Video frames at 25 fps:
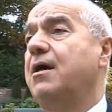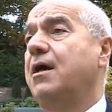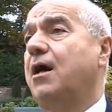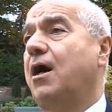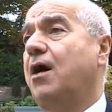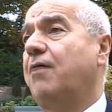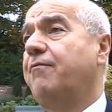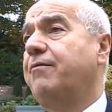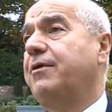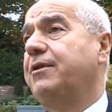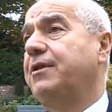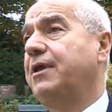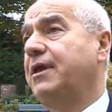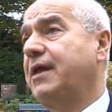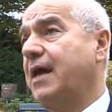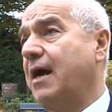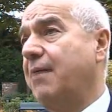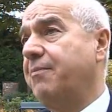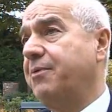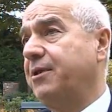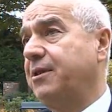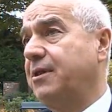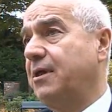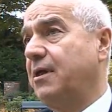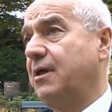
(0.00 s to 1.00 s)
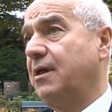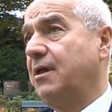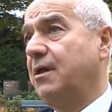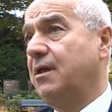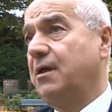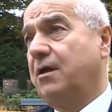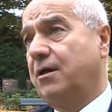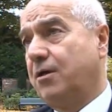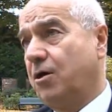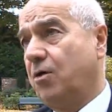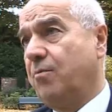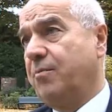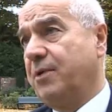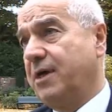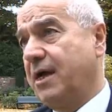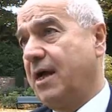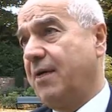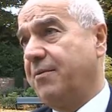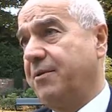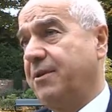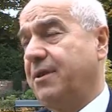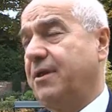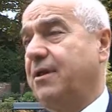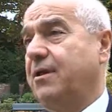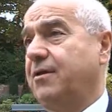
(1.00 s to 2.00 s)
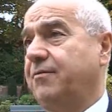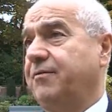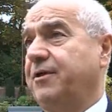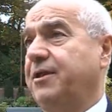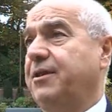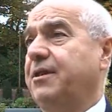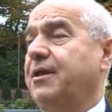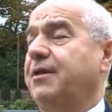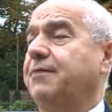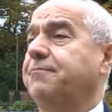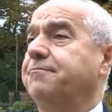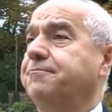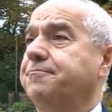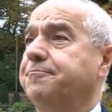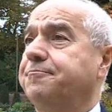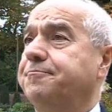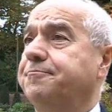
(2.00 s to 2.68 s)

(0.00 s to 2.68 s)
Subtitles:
of the capital, Rome capital of Italy.